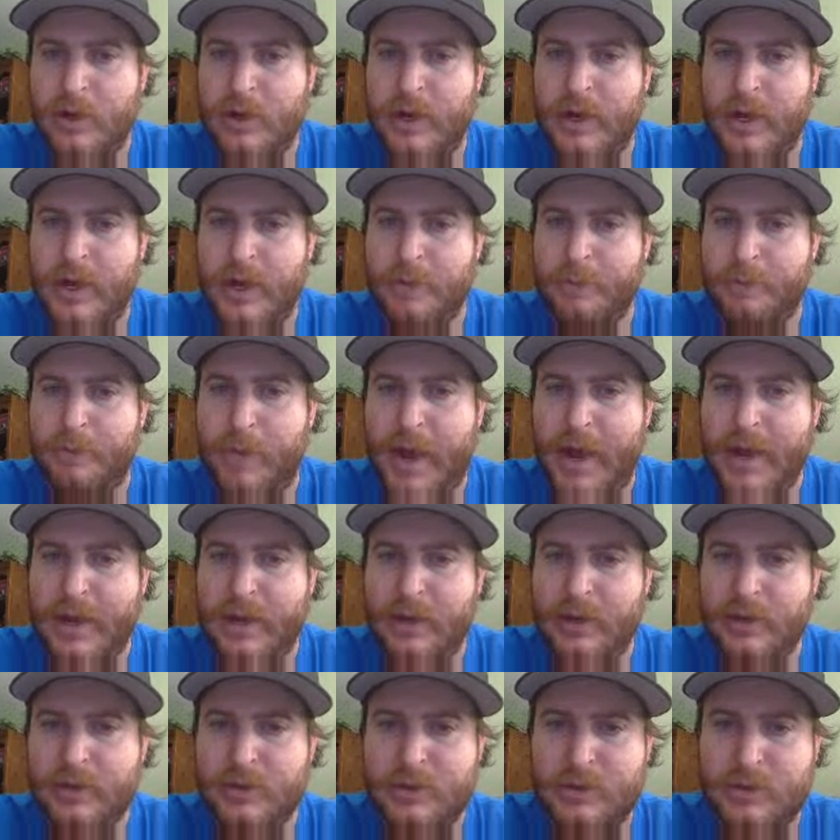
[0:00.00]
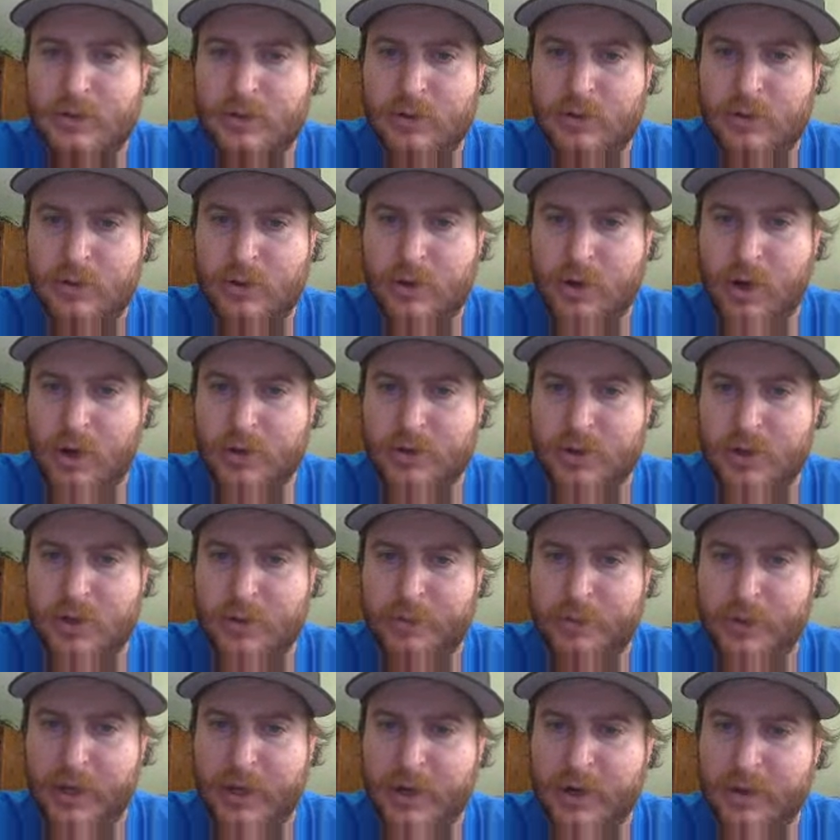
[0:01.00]
And minus, you're also going to
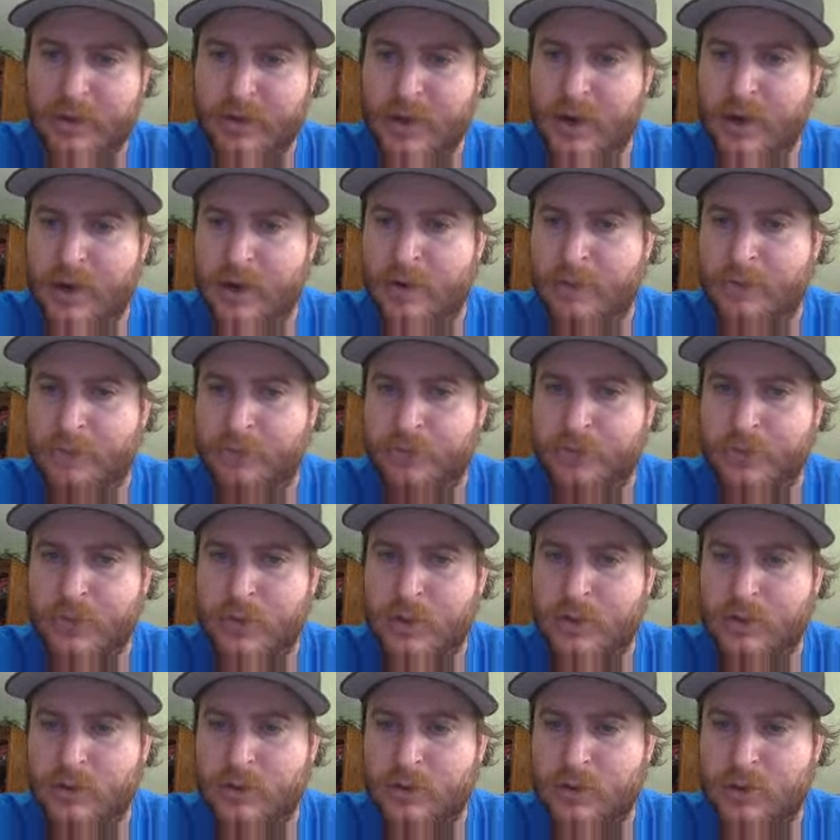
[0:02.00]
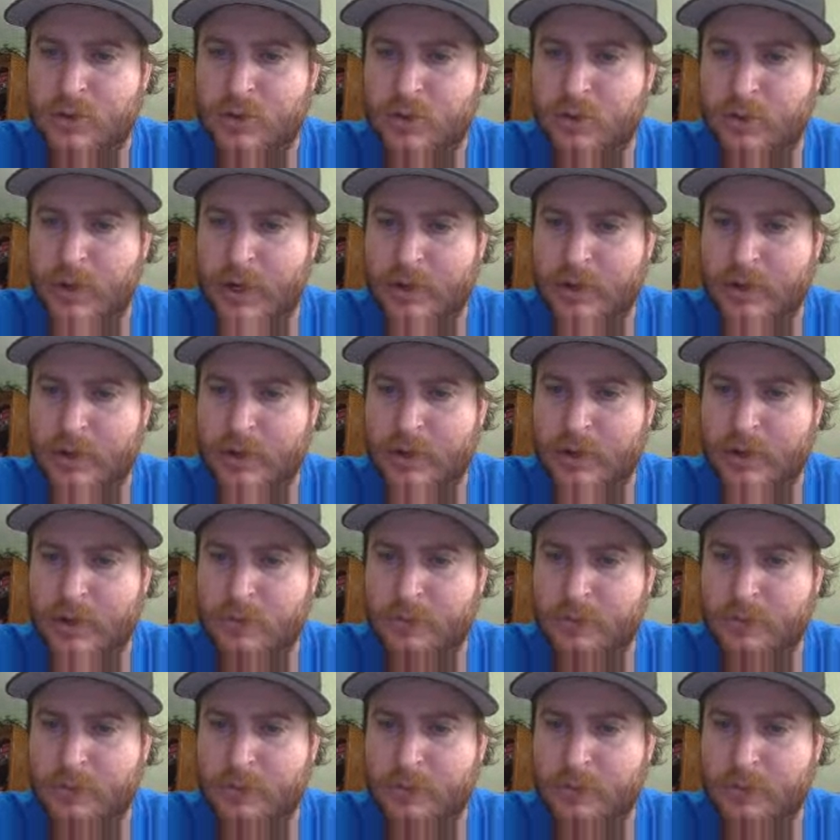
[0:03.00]
plug it in there, 2x.